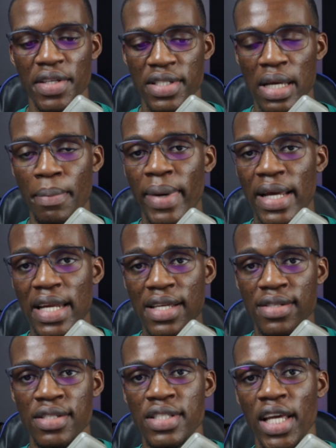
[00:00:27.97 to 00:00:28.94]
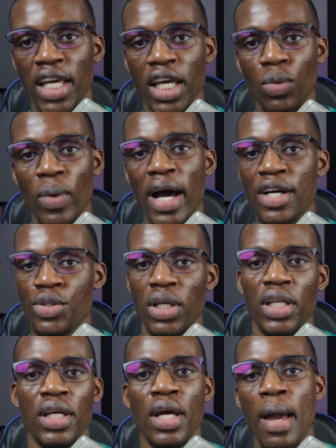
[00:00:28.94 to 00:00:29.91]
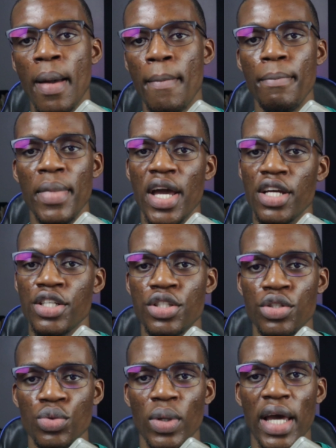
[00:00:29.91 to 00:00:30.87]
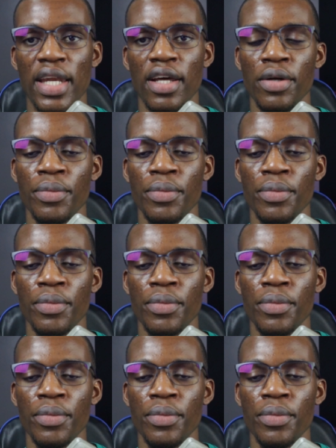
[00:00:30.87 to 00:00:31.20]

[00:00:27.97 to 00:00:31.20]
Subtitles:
and Binance Staking were actually merged together,